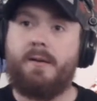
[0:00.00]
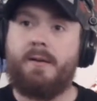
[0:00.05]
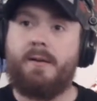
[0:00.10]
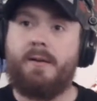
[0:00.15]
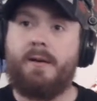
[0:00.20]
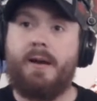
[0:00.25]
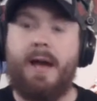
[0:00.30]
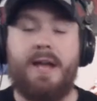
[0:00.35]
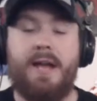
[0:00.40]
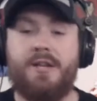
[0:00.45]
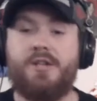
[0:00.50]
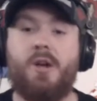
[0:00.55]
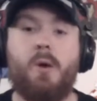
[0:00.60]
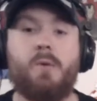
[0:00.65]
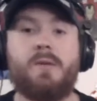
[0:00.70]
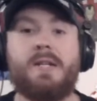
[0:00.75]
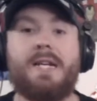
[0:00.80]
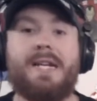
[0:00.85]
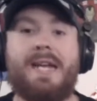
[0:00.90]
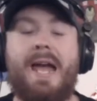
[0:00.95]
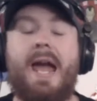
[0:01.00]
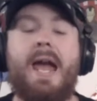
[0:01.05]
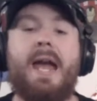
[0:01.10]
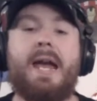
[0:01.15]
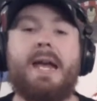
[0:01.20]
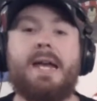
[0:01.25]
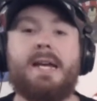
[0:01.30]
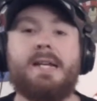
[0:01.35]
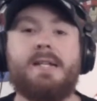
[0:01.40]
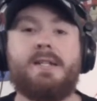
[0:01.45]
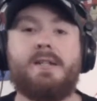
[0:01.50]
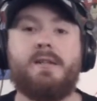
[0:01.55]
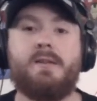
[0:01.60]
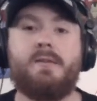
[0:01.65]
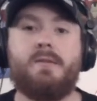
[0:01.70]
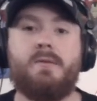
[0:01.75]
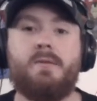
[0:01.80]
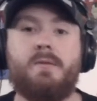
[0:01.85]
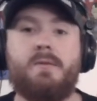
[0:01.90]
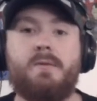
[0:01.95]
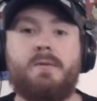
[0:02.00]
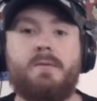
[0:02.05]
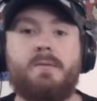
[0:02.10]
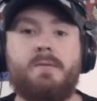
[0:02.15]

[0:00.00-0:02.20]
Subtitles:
and don't decay into